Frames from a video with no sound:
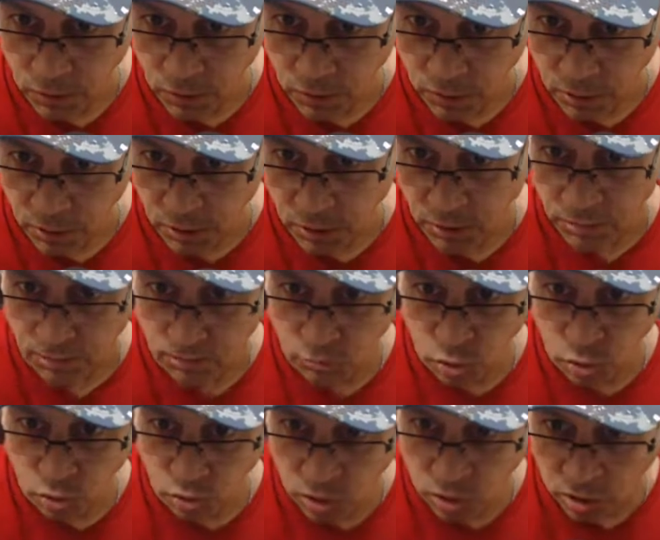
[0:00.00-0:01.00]
Do
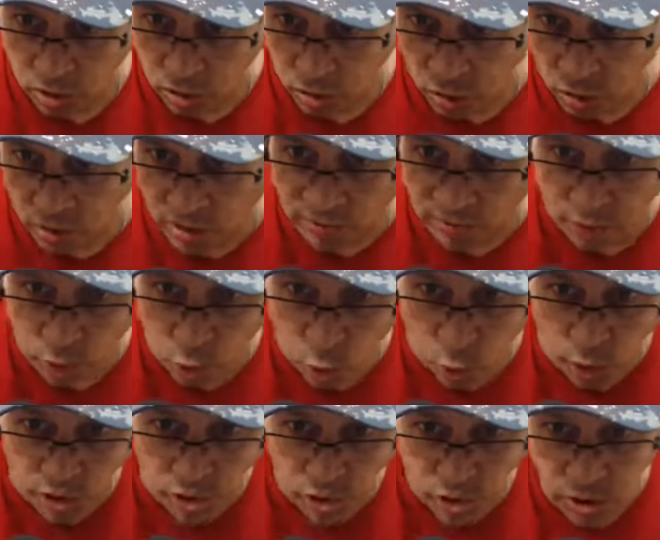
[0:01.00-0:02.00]
you have a
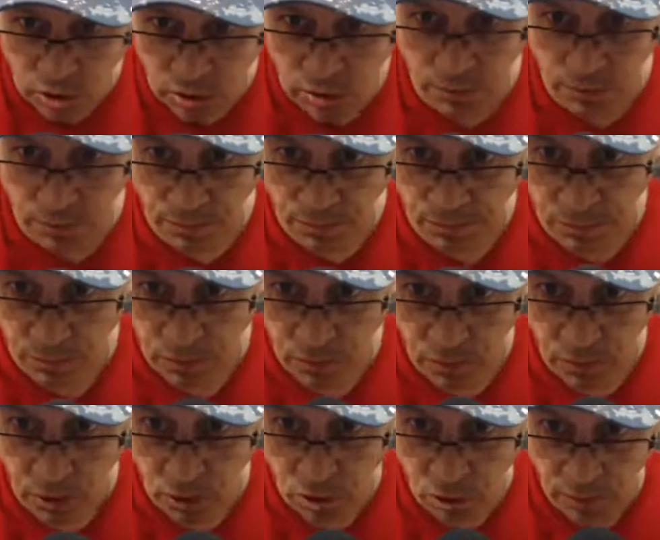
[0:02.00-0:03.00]
question
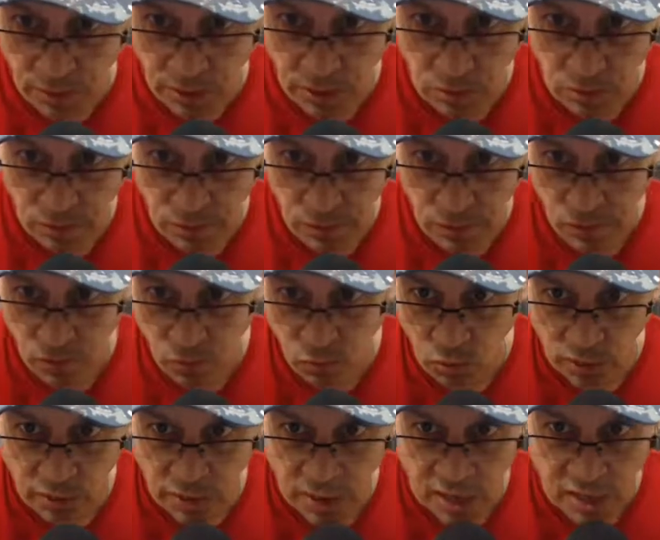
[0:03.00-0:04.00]
that you might
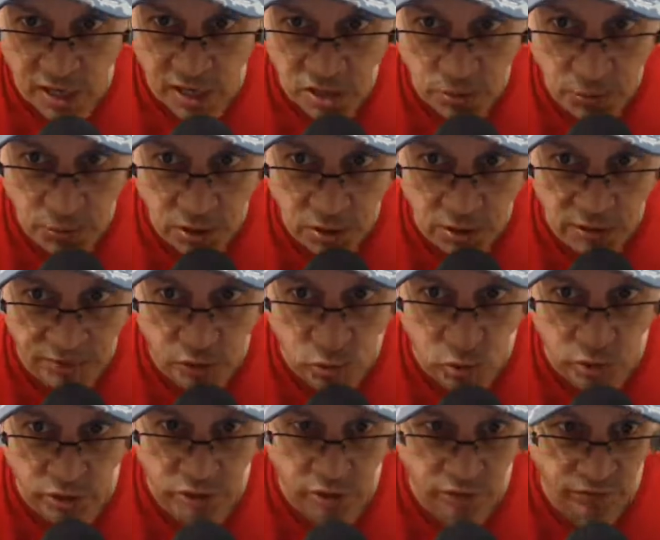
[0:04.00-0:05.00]
want to ask me? You have a
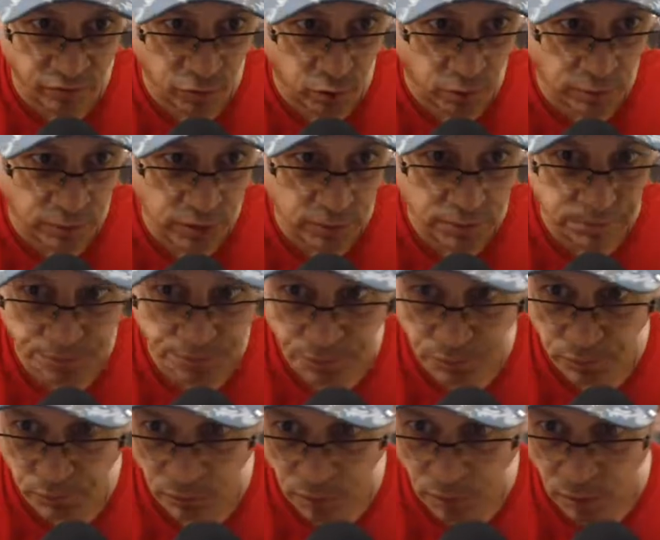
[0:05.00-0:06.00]
question for me?
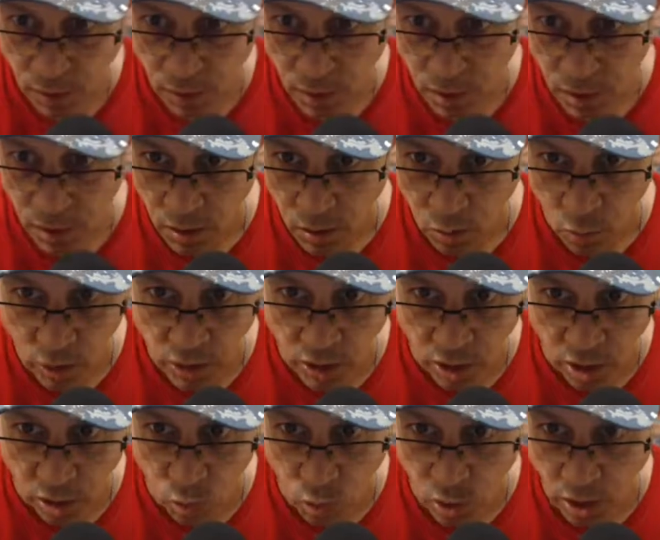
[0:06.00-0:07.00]
We
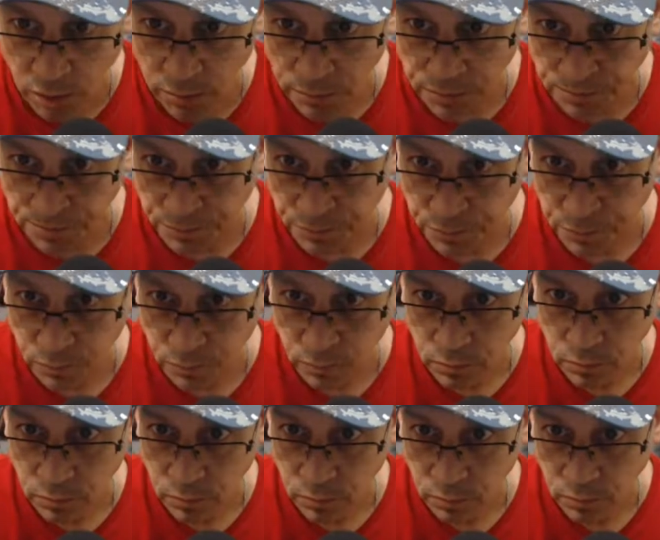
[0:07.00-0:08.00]
are one.
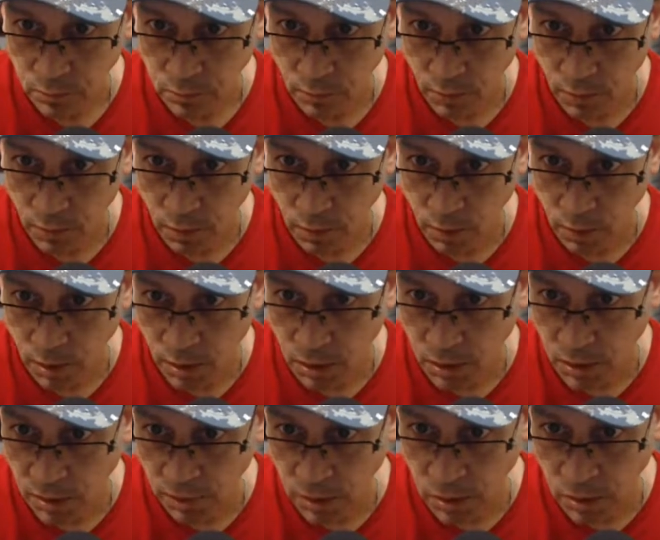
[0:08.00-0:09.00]

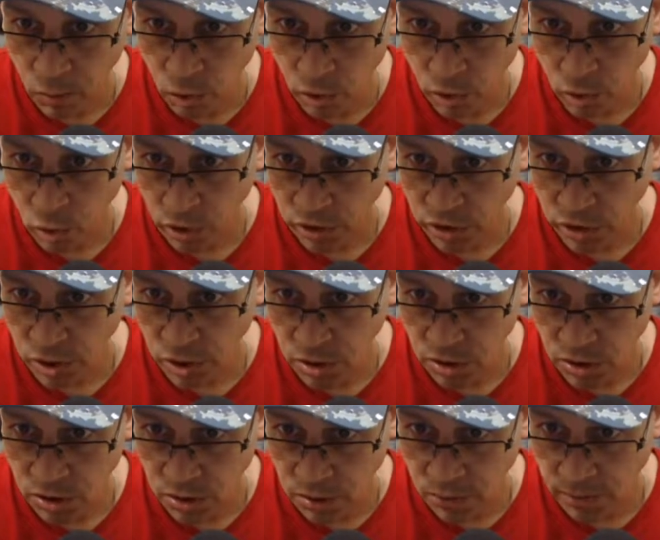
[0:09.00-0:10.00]
Any more
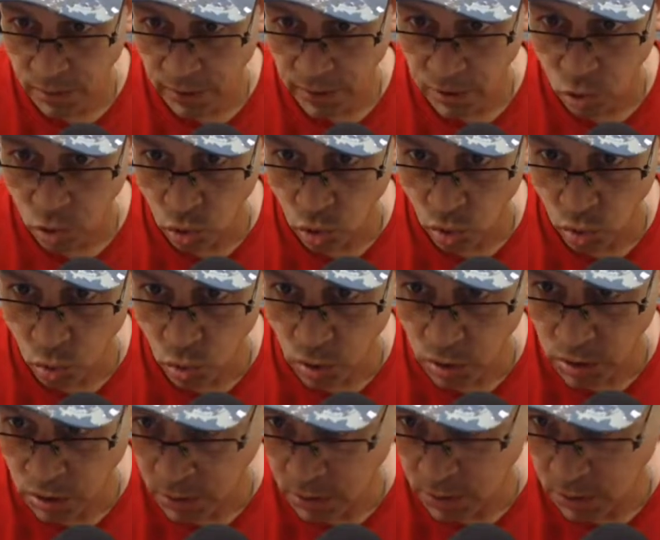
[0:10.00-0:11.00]
questions? My cool
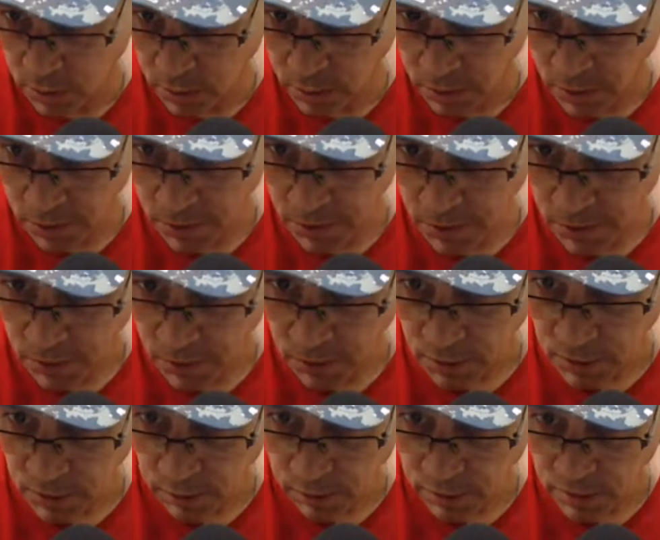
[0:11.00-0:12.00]
one.
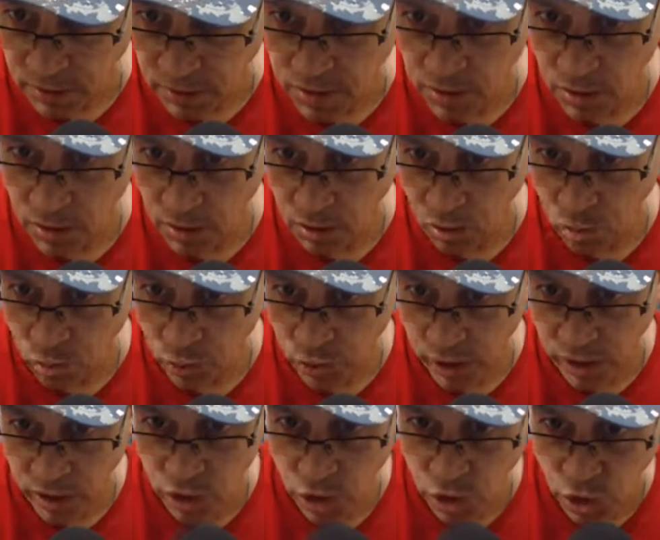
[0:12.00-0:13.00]
Let me see.
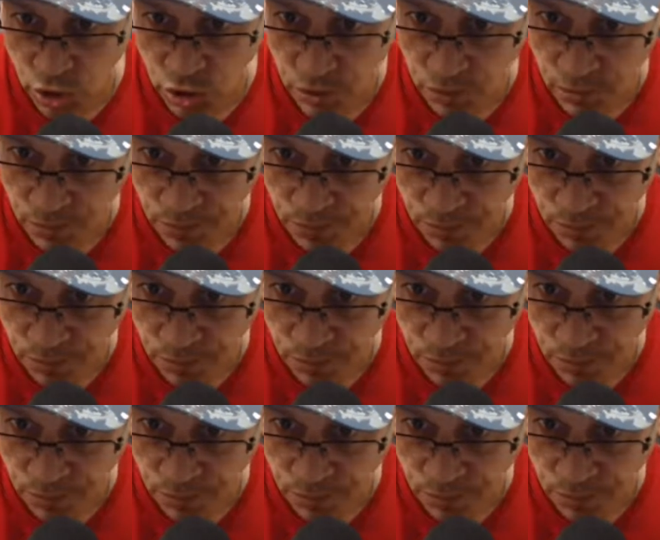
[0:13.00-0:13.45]
Rich.